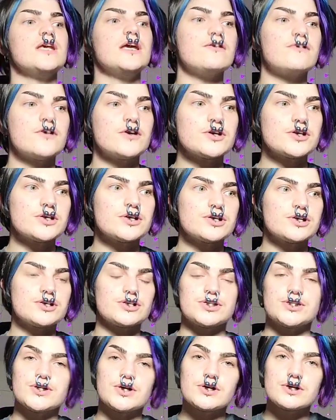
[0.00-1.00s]
if
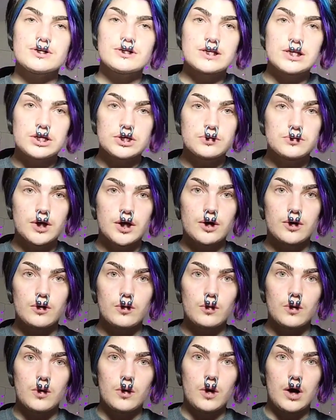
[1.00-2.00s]
you're certain that you
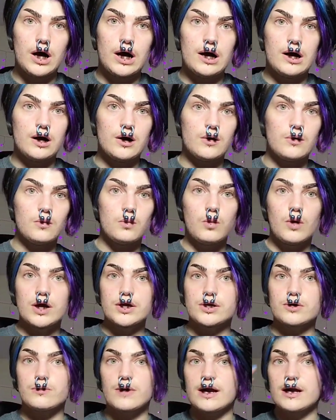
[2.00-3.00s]
know
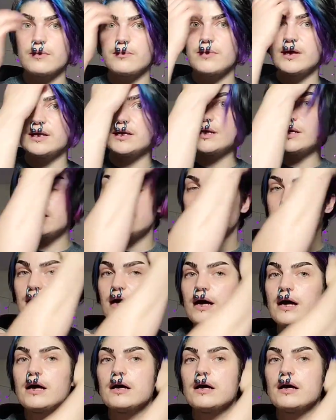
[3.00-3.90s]
what you're recommended